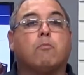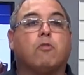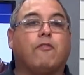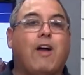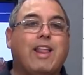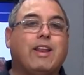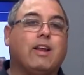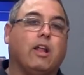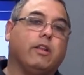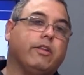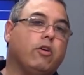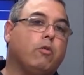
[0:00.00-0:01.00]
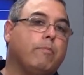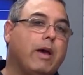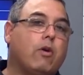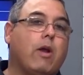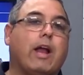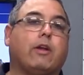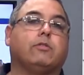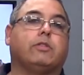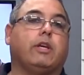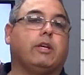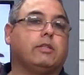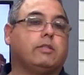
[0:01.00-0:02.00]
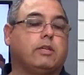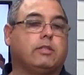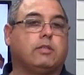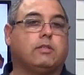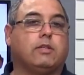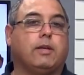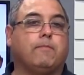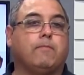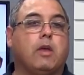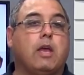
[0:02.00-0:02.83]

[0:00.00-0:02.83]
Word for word: provided a little better accuracy and consistency.